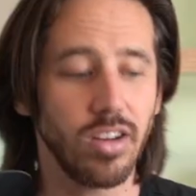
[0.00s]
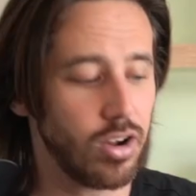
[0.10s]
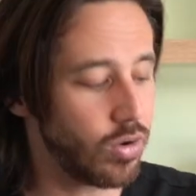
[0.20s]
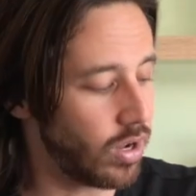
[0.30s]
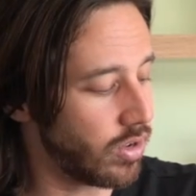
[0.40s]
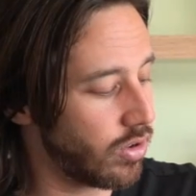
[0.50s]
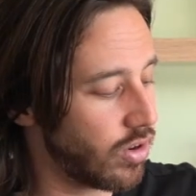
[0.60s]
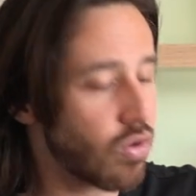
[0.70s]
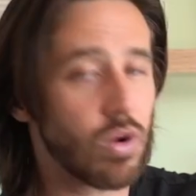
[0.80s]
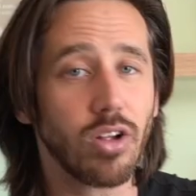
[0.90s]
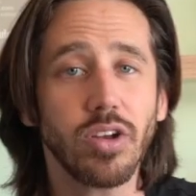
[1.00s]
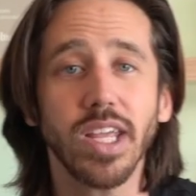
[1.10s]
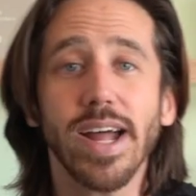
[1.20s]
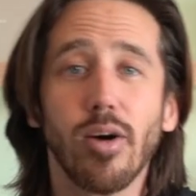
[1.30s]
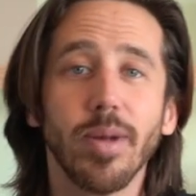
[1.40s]
You know, a good
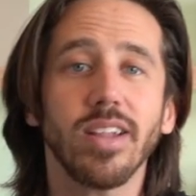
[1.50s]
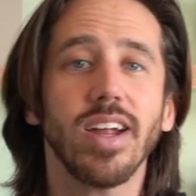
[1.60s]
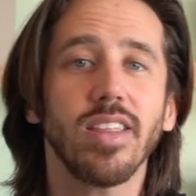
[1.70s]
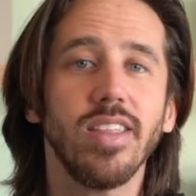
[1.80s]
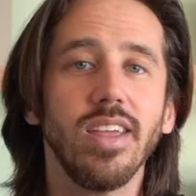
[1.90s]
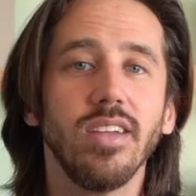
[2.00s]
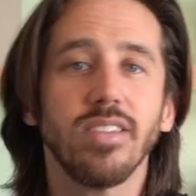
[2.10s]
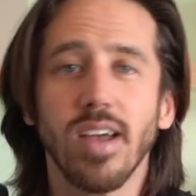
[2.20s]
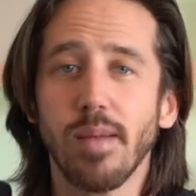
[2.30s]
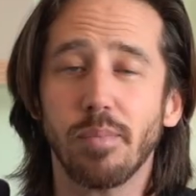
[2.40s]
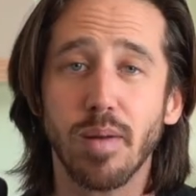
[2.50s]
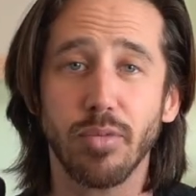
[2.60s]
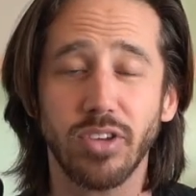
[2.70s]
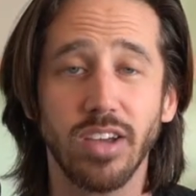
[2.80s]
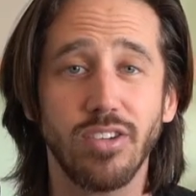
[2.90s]
quality helmet like these might
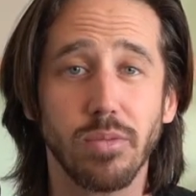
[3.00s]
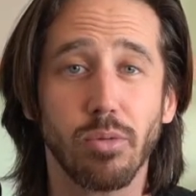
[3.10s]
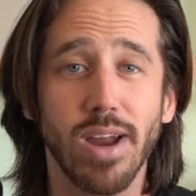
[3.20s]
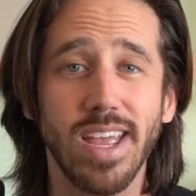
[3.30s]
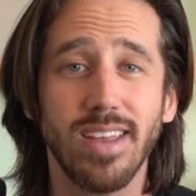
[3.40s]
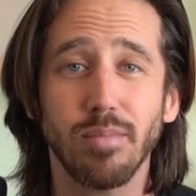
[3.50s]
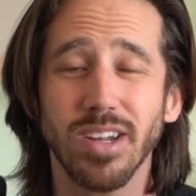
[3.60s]
protect your brain,